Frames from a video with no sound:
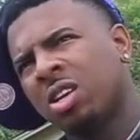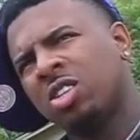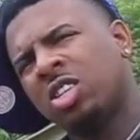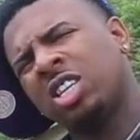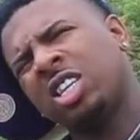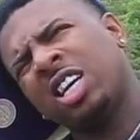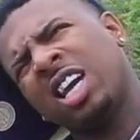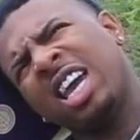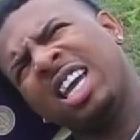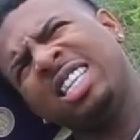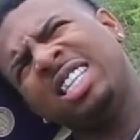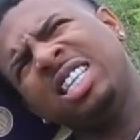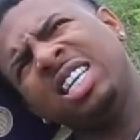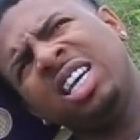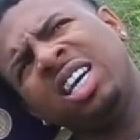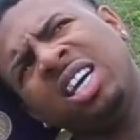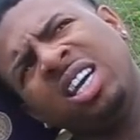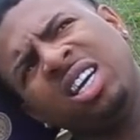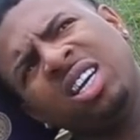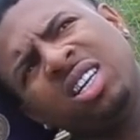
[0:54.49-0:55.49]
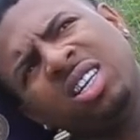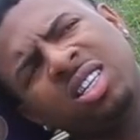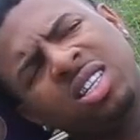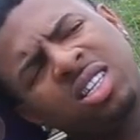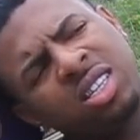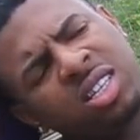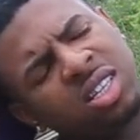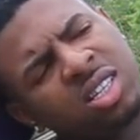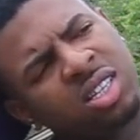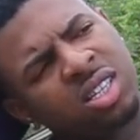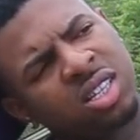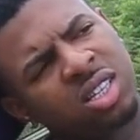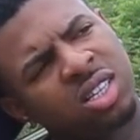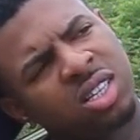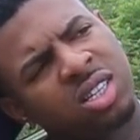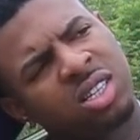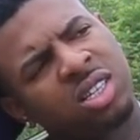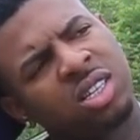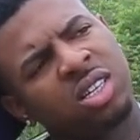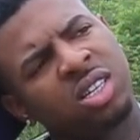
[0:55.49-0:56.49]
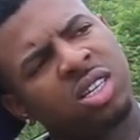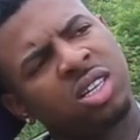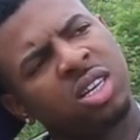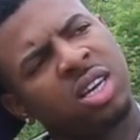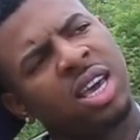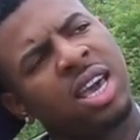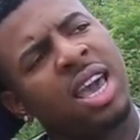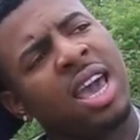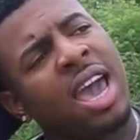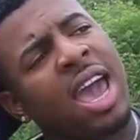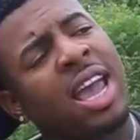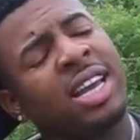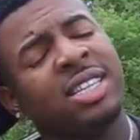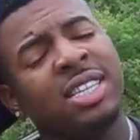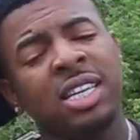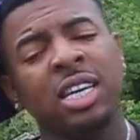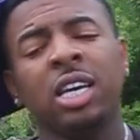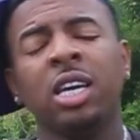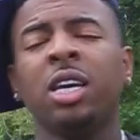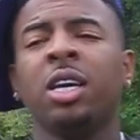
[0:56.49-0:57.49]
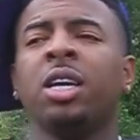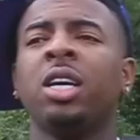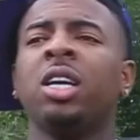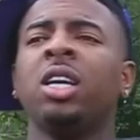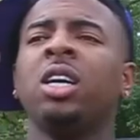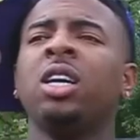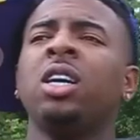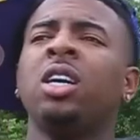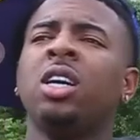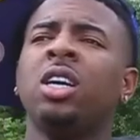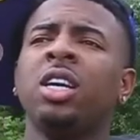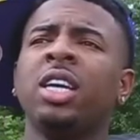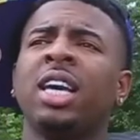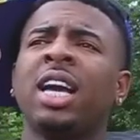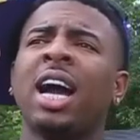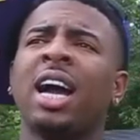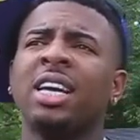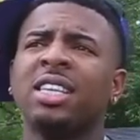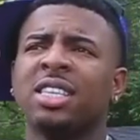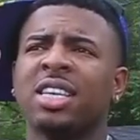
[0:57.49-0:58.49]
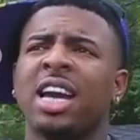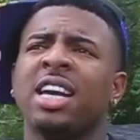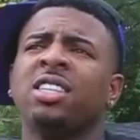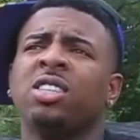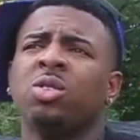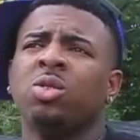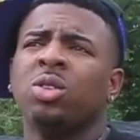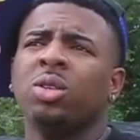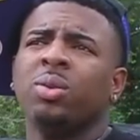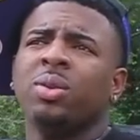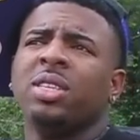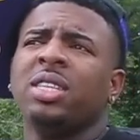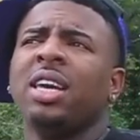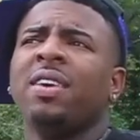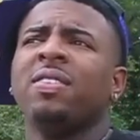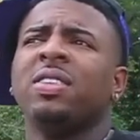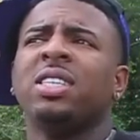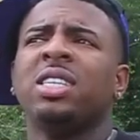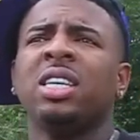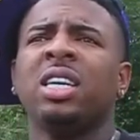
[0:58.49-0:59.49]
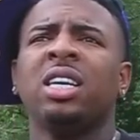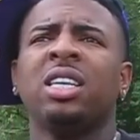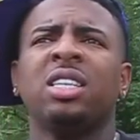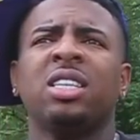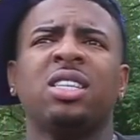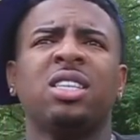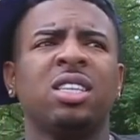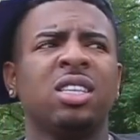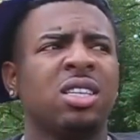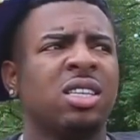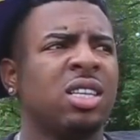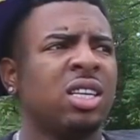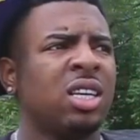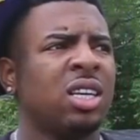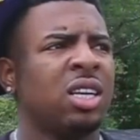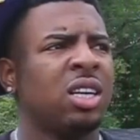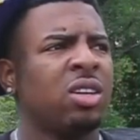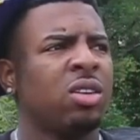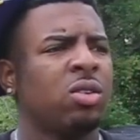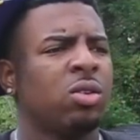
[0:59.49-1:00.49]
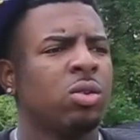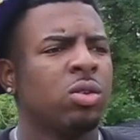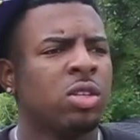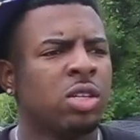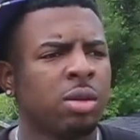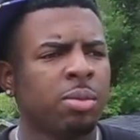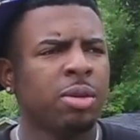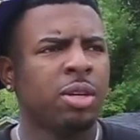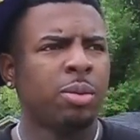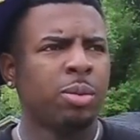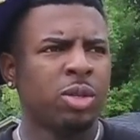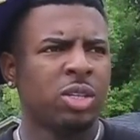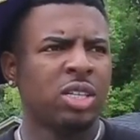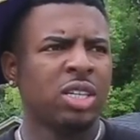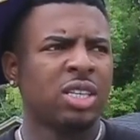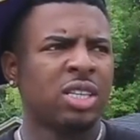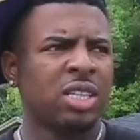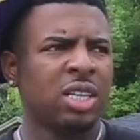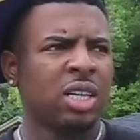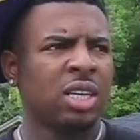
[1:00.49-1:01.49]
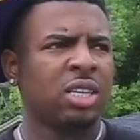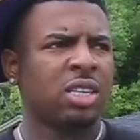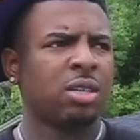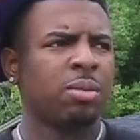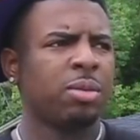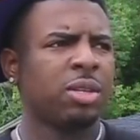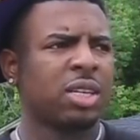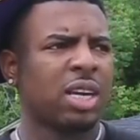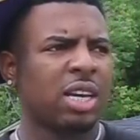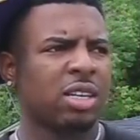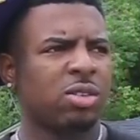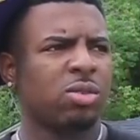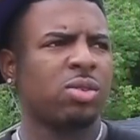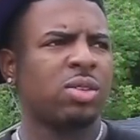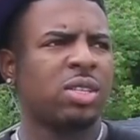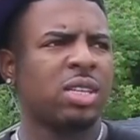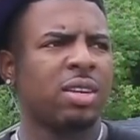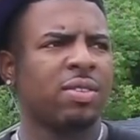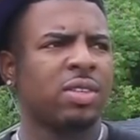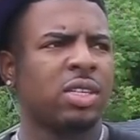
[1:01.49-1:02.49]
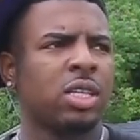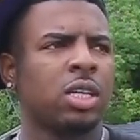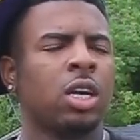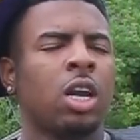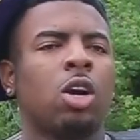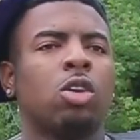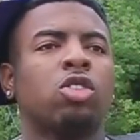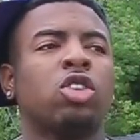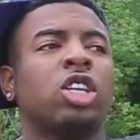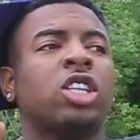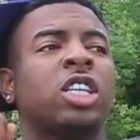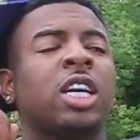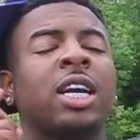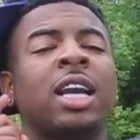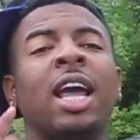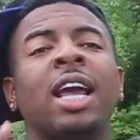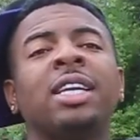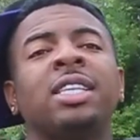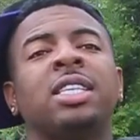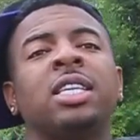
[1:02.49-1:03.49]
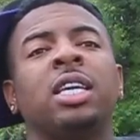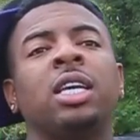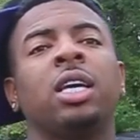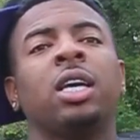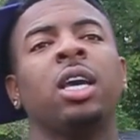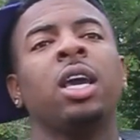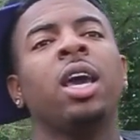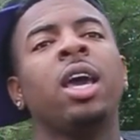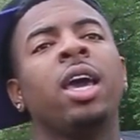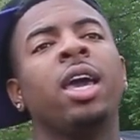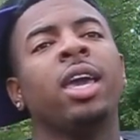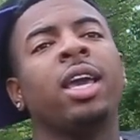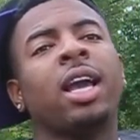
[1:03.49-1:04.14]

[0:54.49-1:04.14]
Cha cha, eighteen. 18, uh, he caught his cases when he was 17 and 16 though. Some of them were 16, some of his cases was 17. No, Church had 19. Yeah.